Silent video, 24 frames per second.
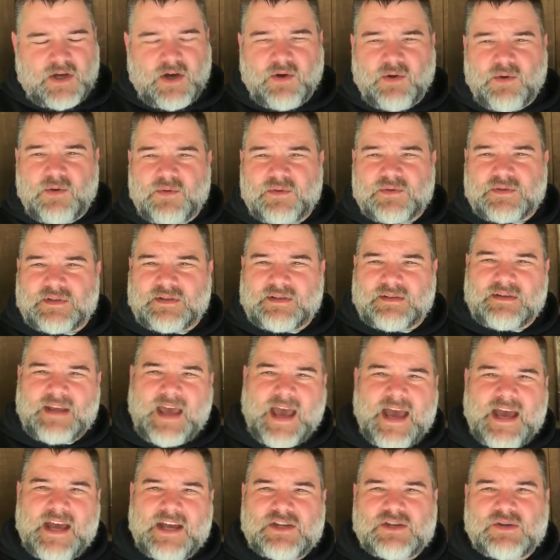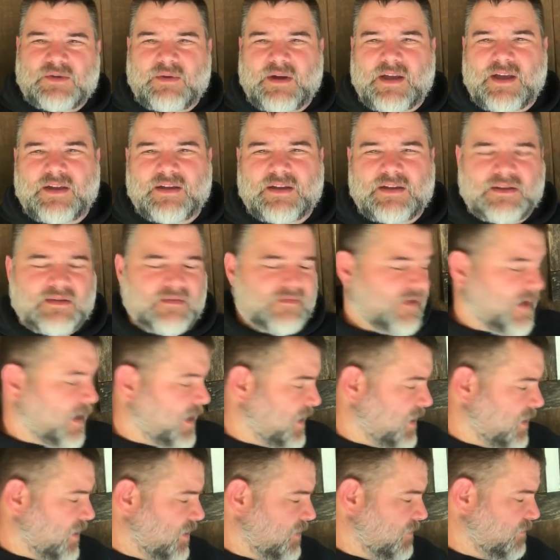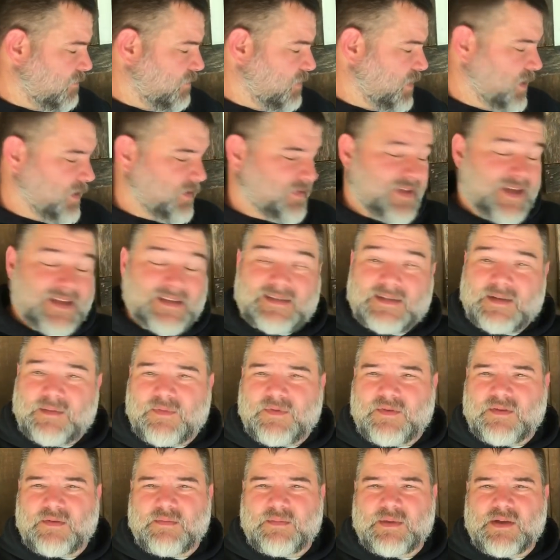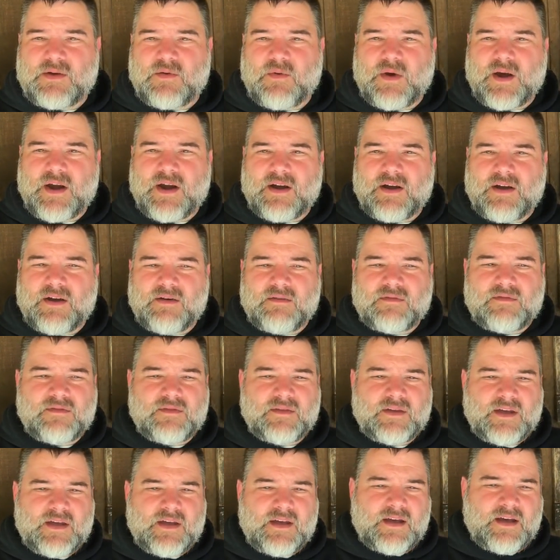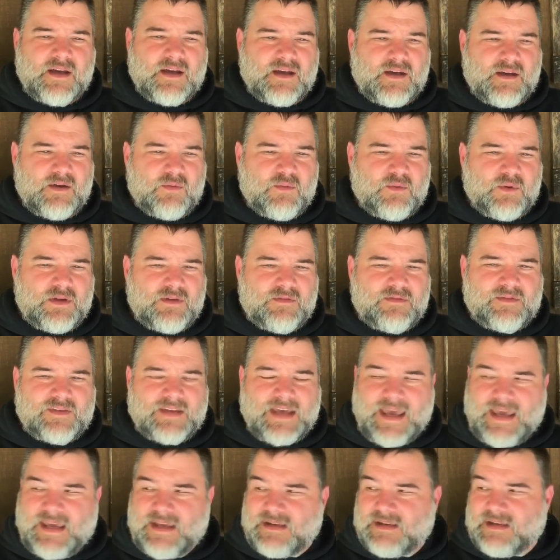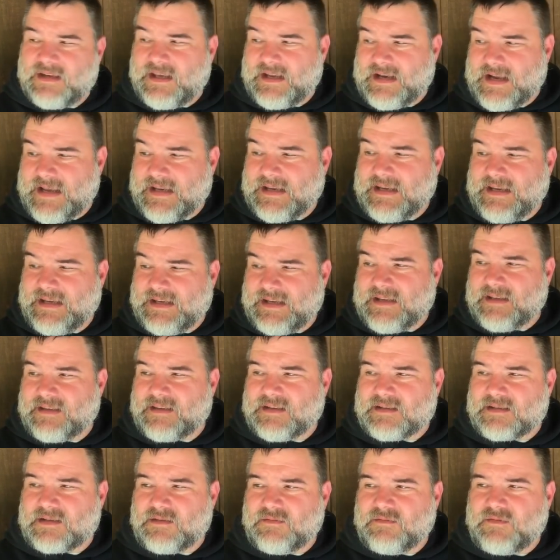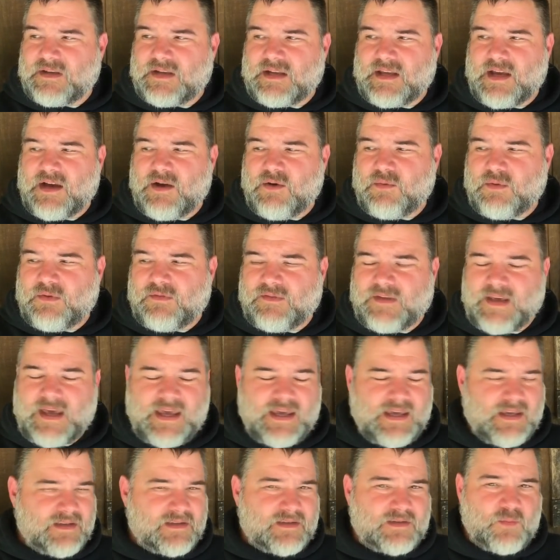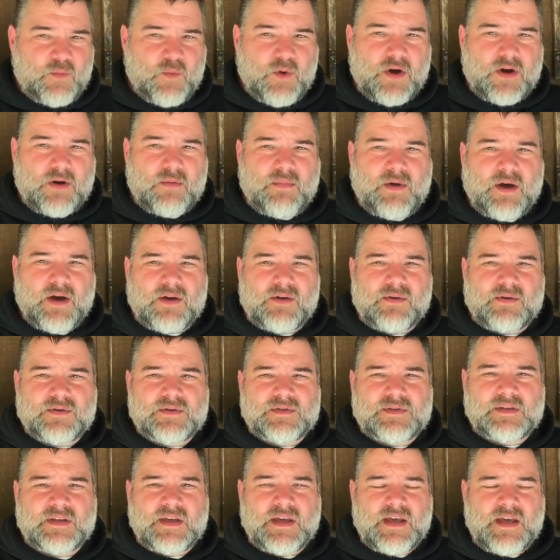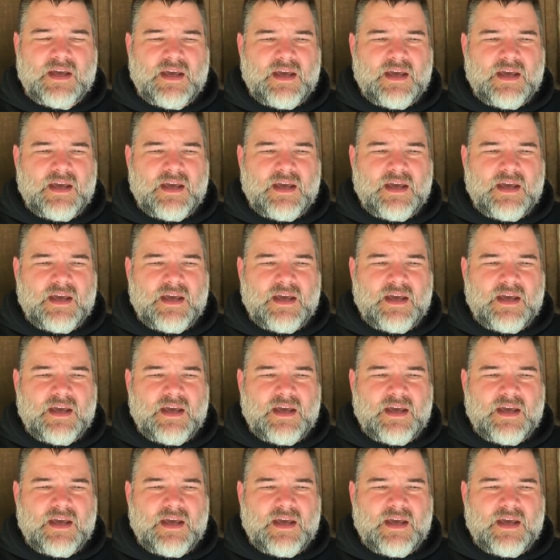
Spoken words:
coals and ash around in the fire, but that's something to be aware of. We've taken, and I need to get this on video, we've taken some water bottles